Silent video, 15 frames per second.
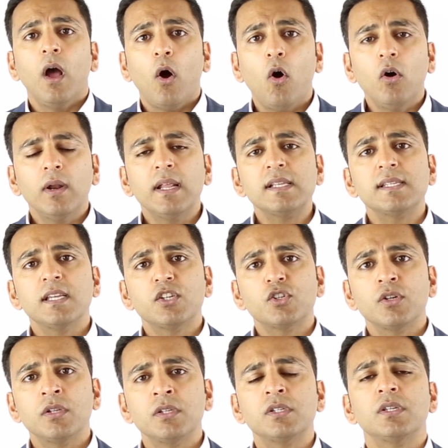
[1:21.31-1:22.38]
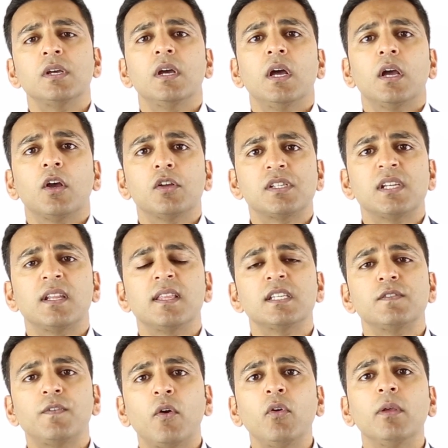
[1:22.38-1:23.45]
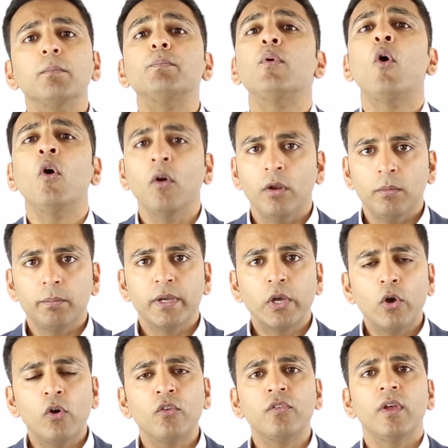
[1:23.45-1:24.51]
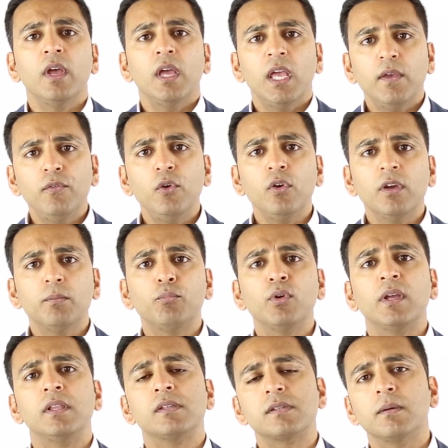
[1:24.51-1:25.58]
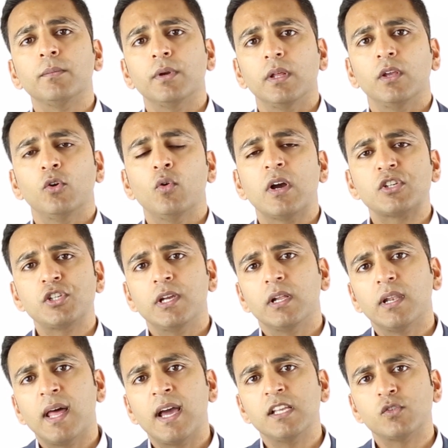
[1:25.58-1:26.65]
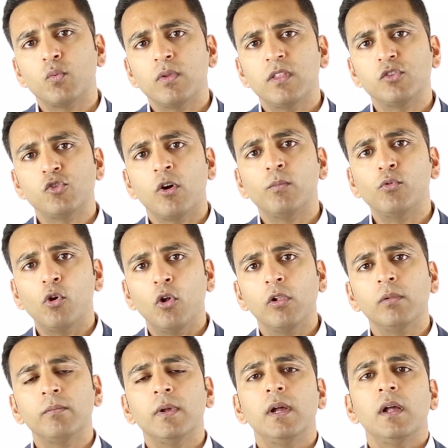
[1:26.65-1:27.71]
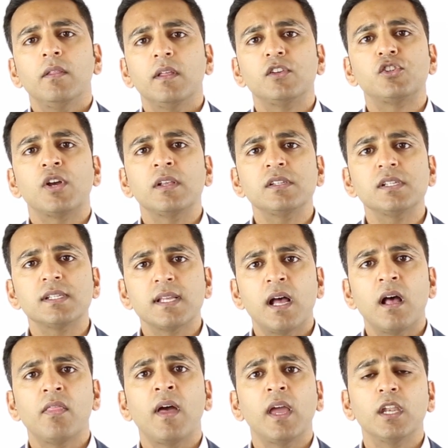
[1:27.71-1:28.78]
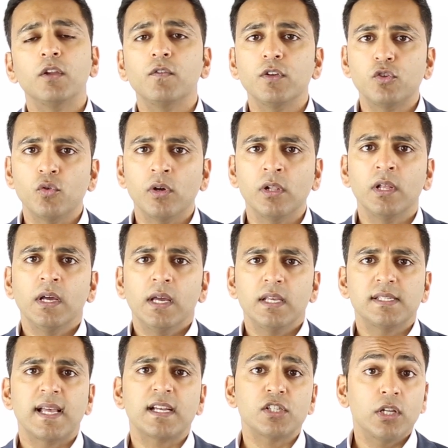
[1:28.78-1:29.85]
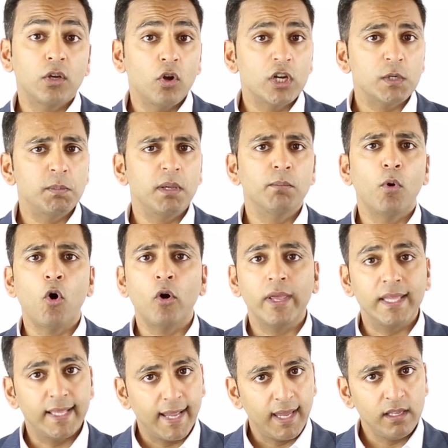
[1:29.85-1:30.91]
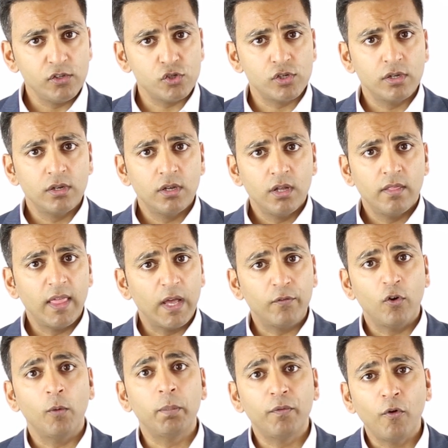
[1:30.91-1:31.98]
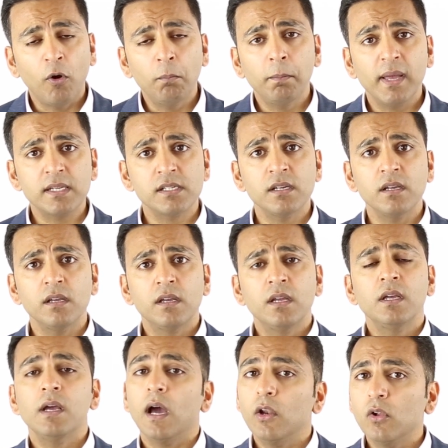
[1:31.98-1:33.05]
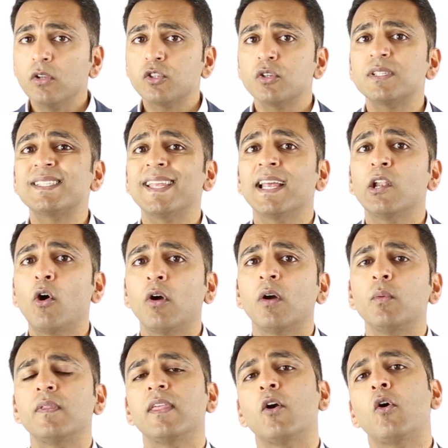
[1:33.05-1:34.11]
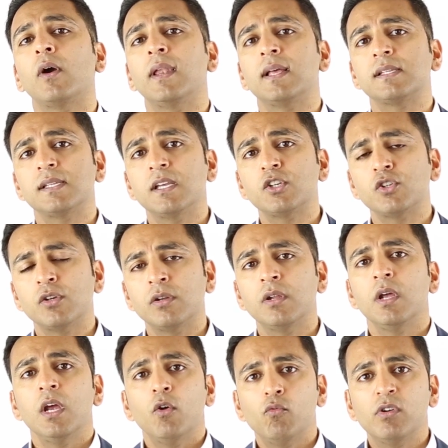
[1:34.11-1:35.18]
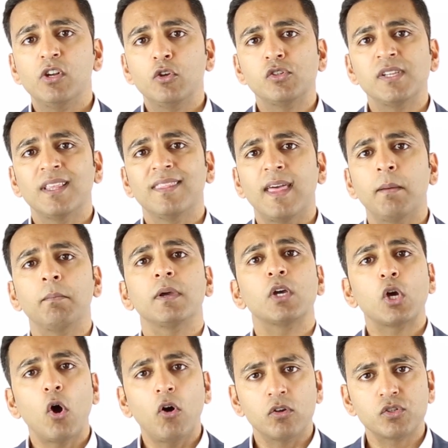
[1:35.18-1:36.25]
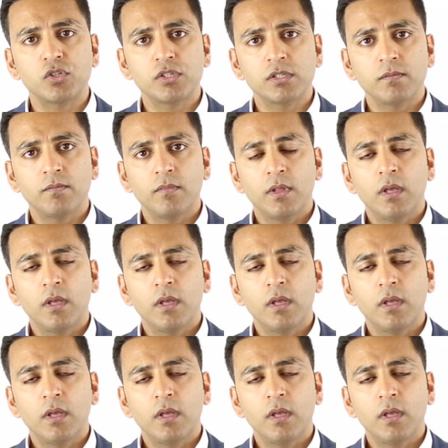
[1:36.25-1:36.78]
Organizations consider this very important because if you can bring in somebody who actually aligns with the job role, then chances are that individual is actually going to be more engaged, therefore perform better, and also stay longer with the organization, reducing them costs.